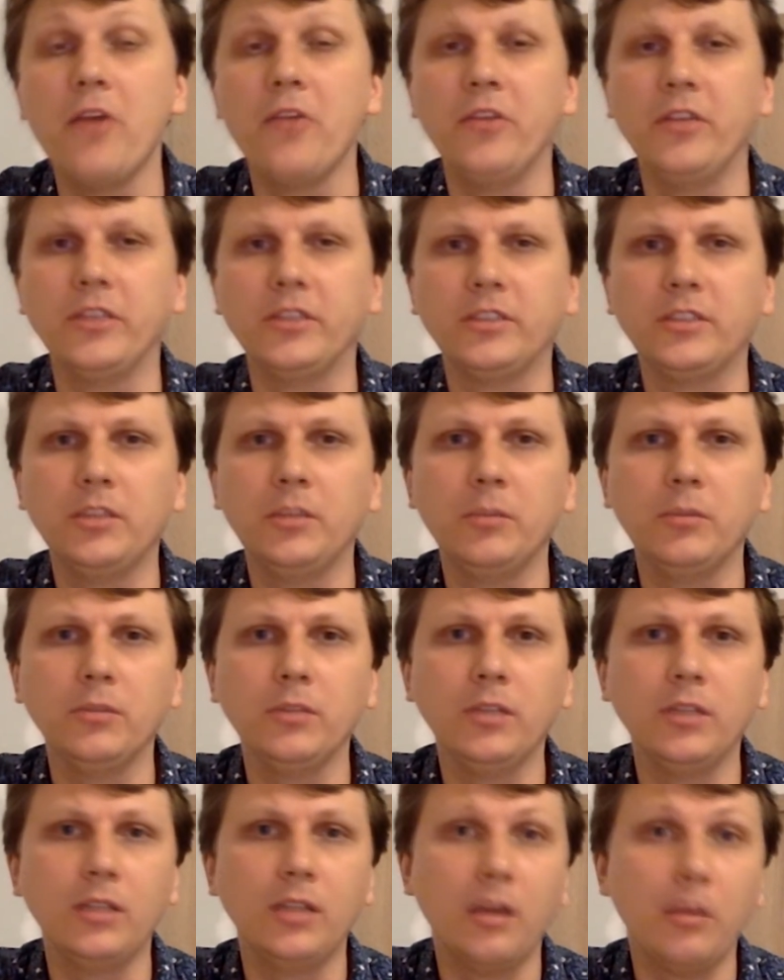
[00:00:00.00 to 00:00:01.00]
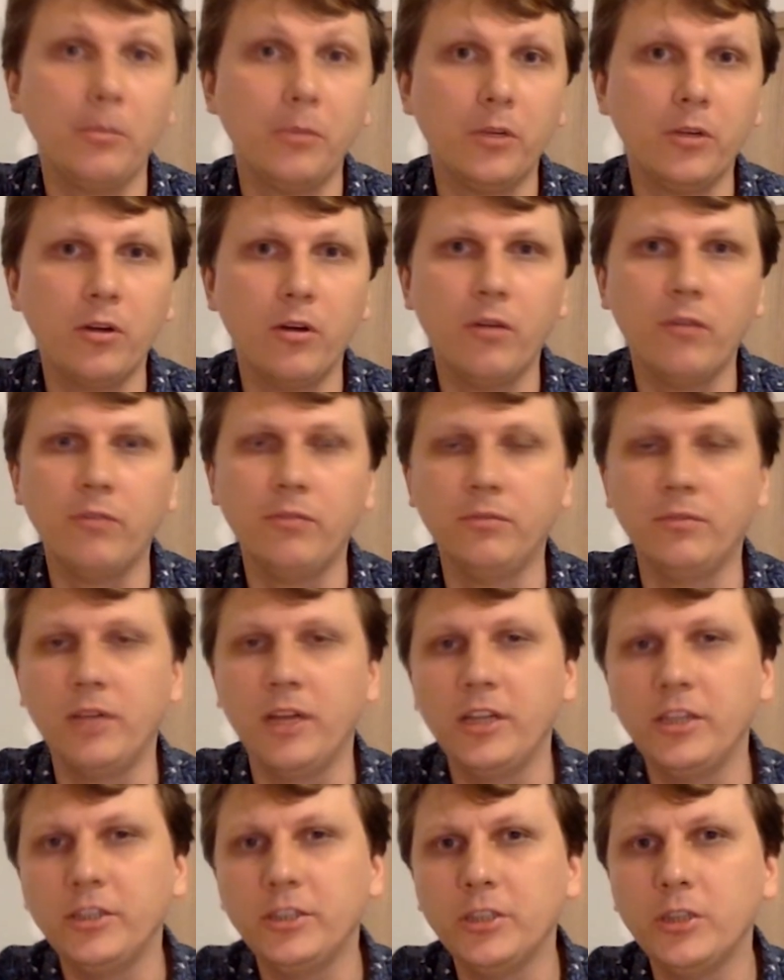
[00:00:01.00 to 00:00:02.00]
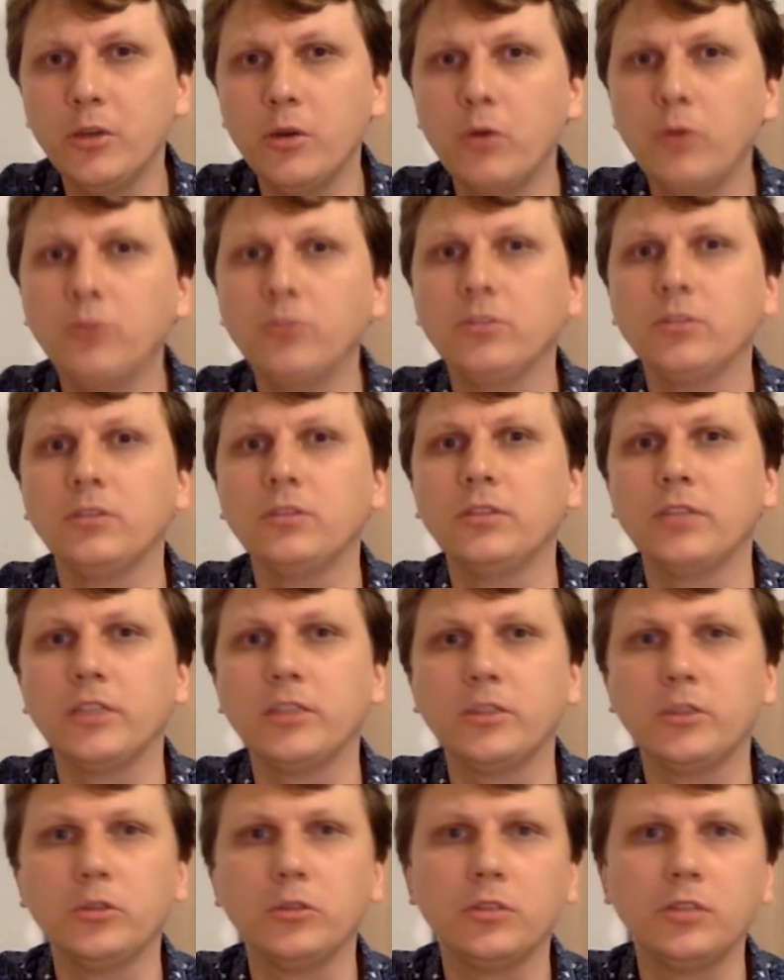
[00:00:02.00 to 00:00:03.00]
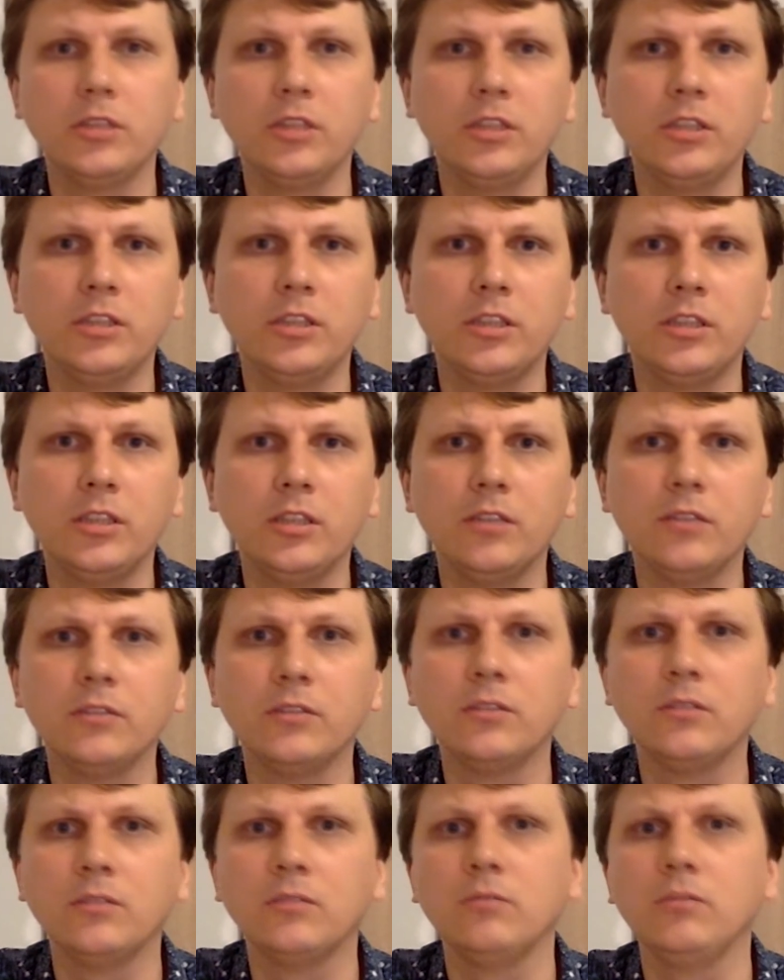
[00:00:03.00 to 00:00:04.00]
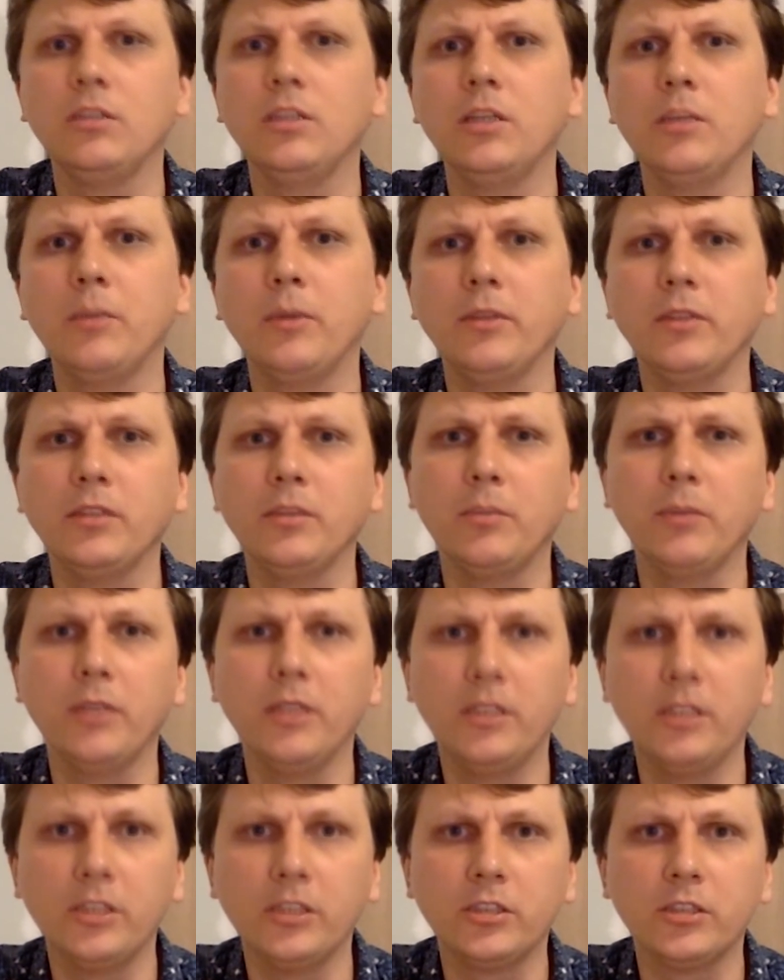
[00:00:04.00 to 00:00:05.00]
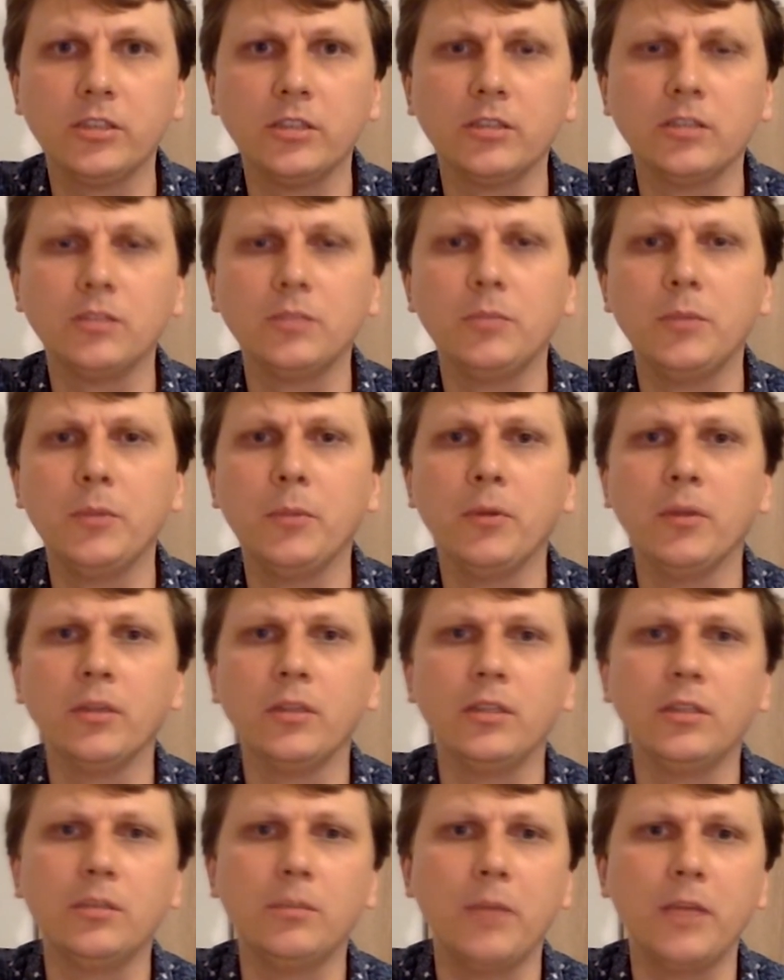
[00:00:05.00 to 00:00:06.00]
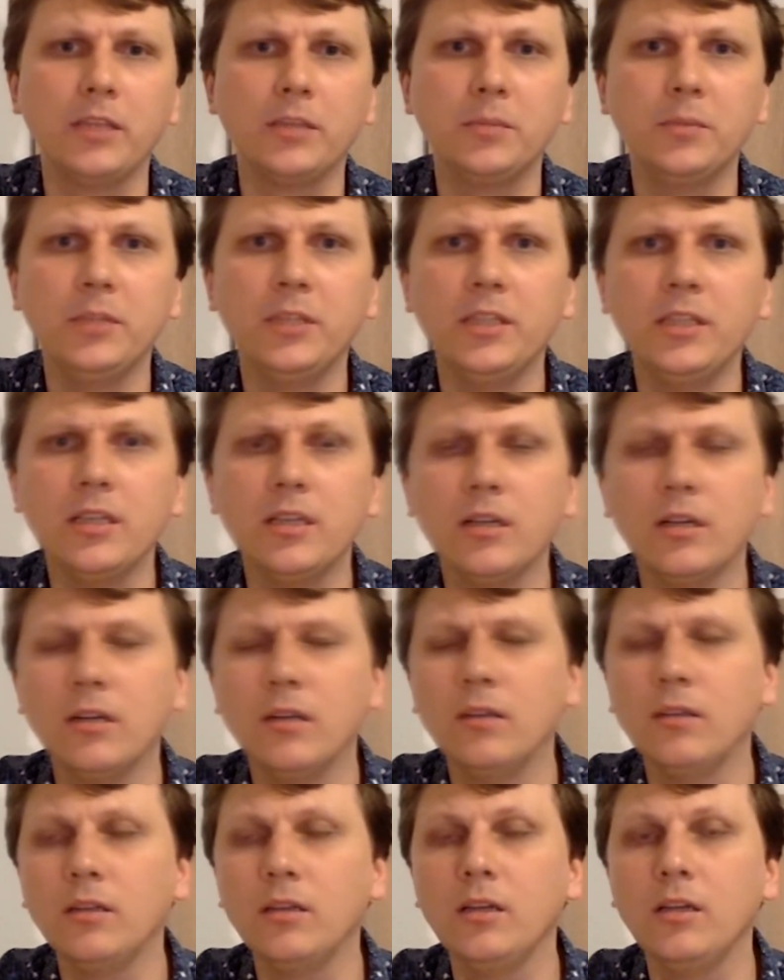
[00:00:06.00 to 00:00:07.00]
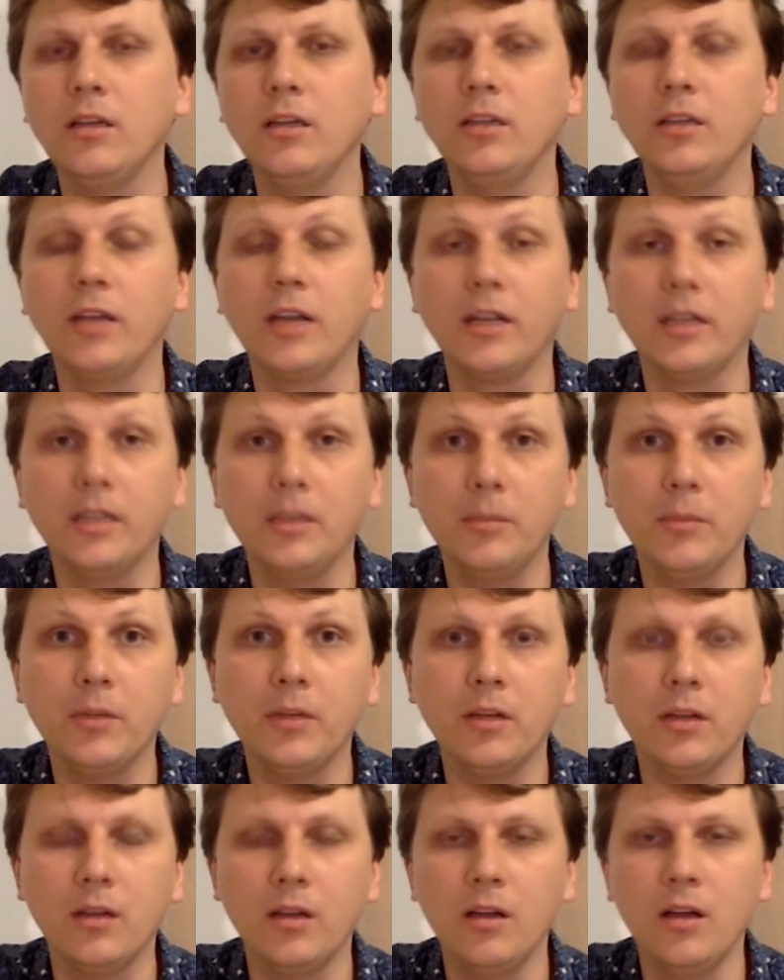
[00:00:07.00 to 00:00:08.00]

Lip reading: there are still a number of NGOs, grassroots initiatives, independent politicians, people in mass media, in academia,